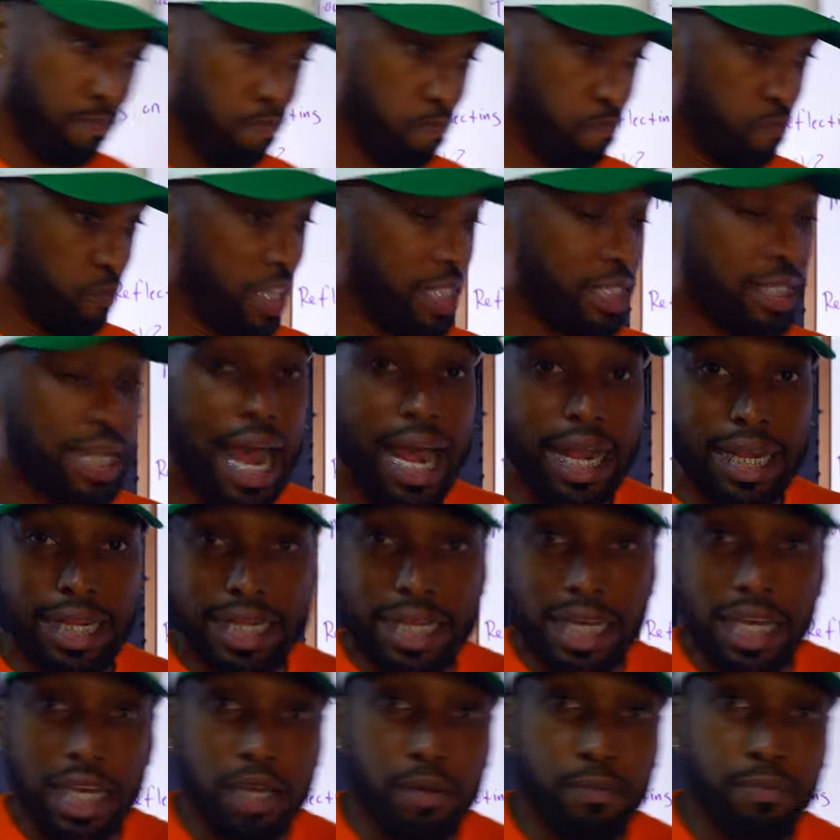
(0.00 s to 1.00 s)
It's not
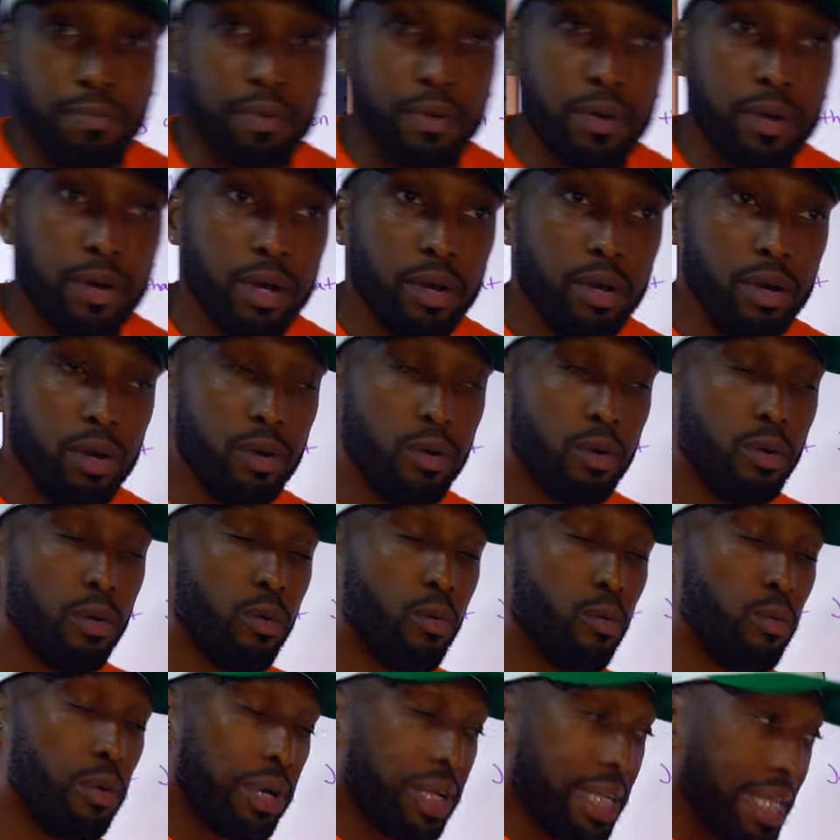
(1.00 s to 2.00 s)
deep.
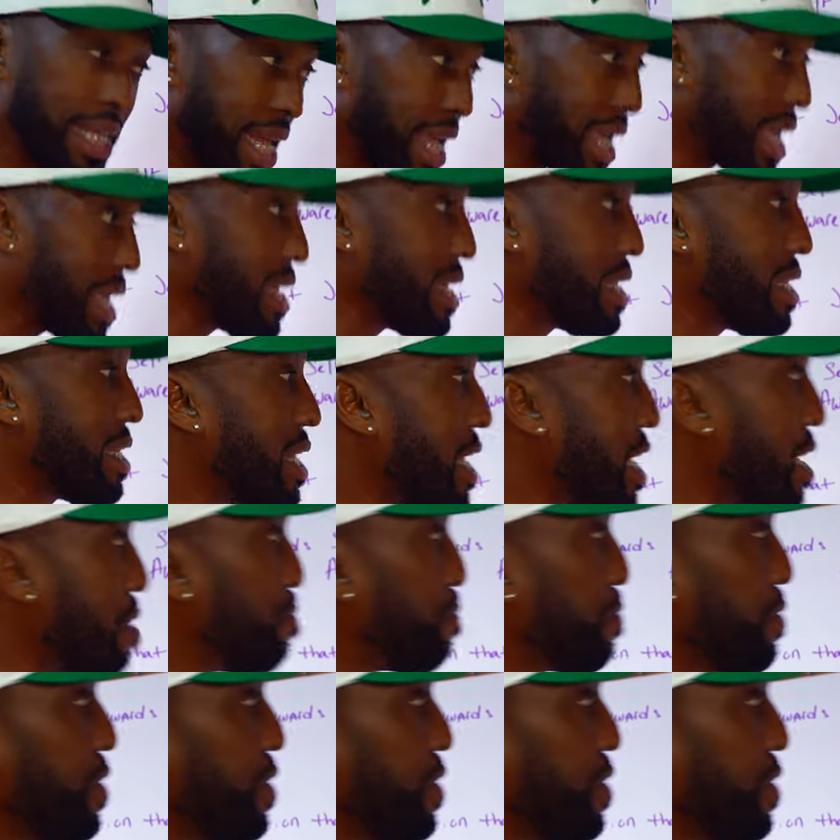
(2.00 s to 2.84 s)
We're digging deep,